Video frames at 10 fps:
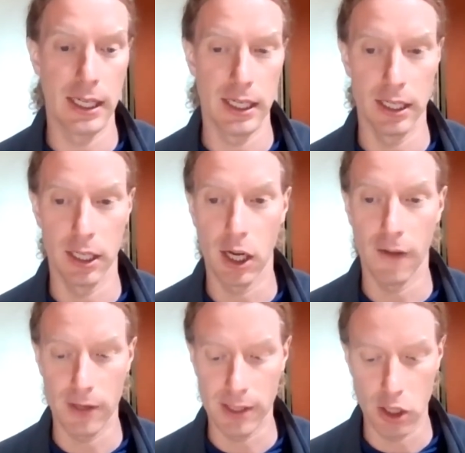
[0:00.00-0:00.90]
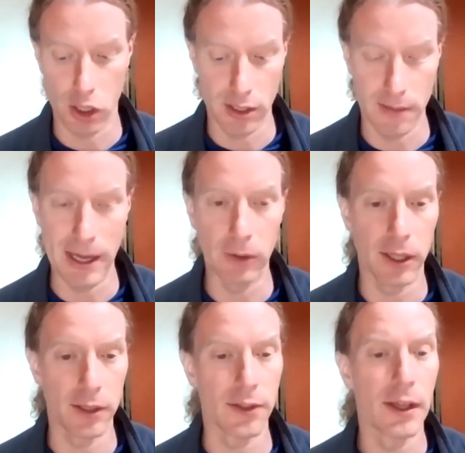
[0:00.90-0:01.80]
in conversations about
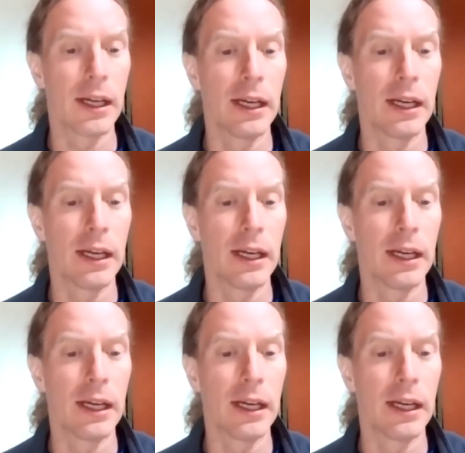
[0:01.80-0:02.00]
this